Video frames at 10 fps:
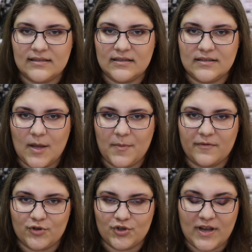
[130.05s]
this type of
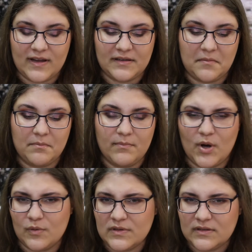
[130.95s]
a shade in
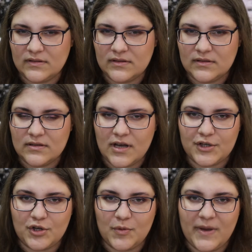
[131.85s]
most
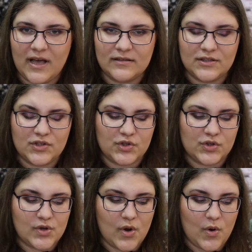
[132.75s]
eyeshadow palettes,
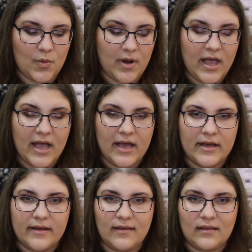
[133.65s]
so
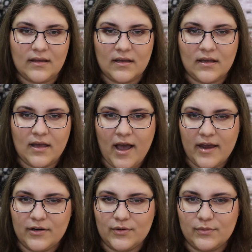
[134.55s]
that
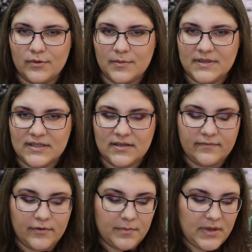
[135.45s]
kind of ruins it
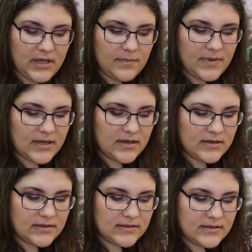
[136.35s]
for me,
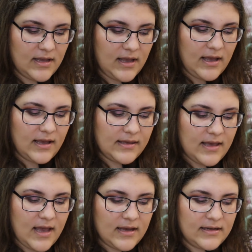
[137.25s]
because
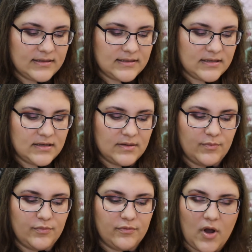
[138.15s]
yeah, it's a
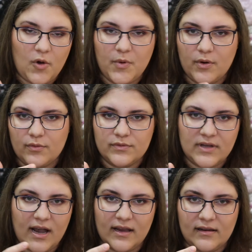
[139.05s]
brow bone
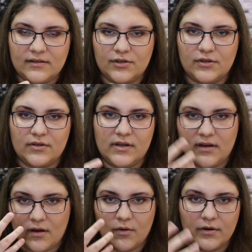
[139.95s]
highlighter, in
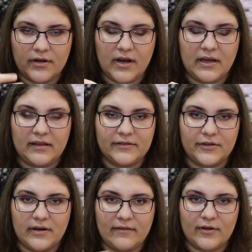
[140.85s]
a corner highlighter
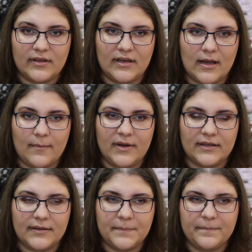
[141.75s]
and everything, but